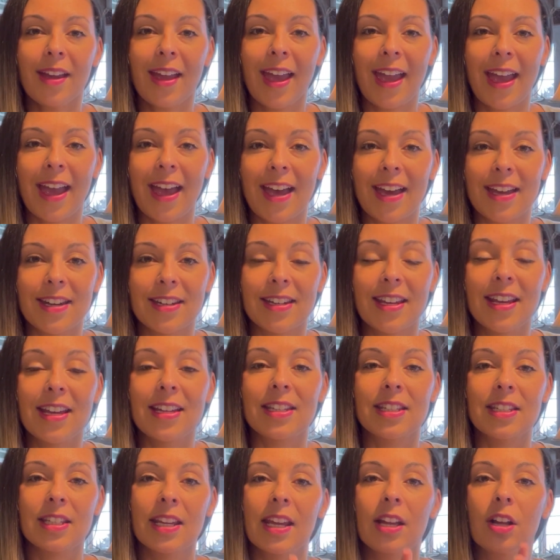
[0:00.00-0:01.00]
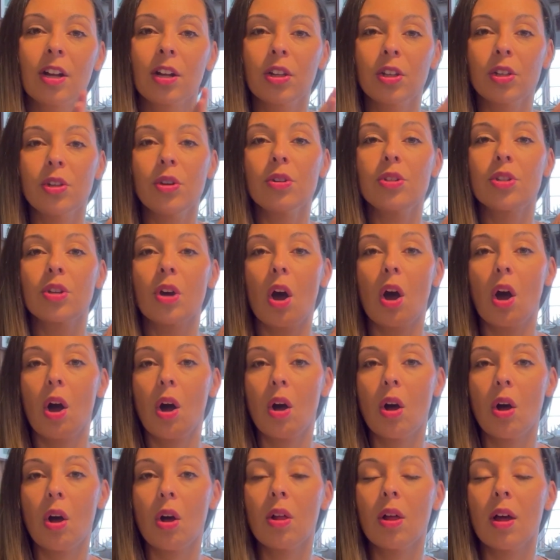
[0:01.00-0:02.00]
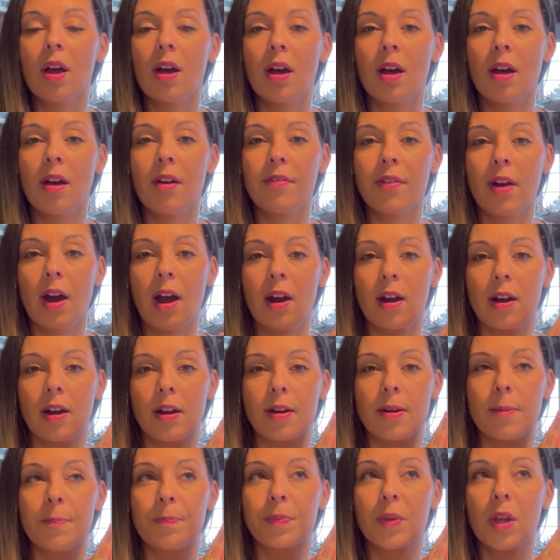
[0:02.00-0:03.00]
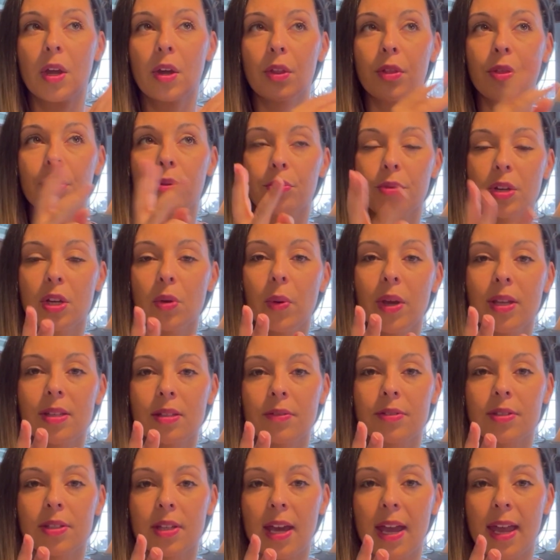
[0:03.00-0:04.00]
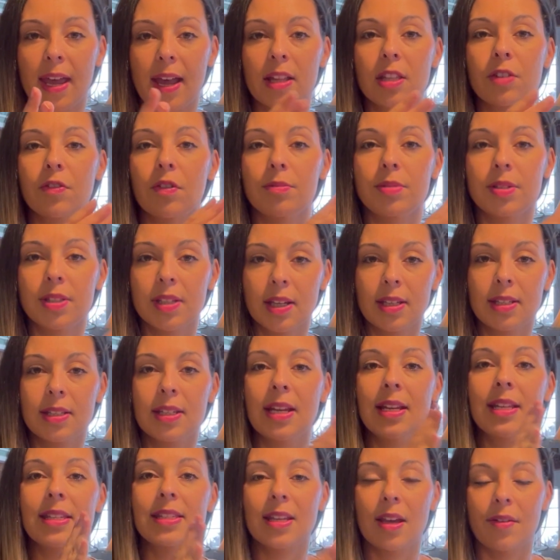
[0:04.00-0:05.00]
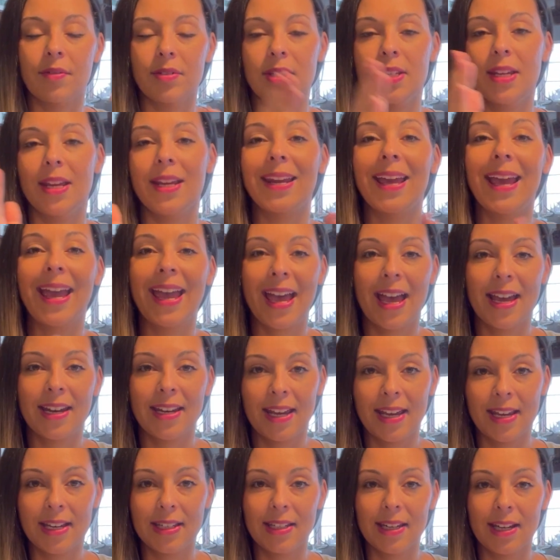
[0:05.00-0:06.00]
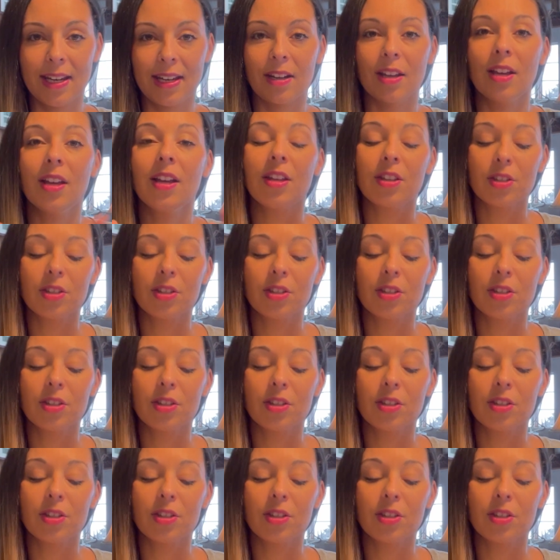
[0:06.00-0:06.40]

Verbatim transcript: and it includes all of our 3 weeks of science from 16, 17, and 18.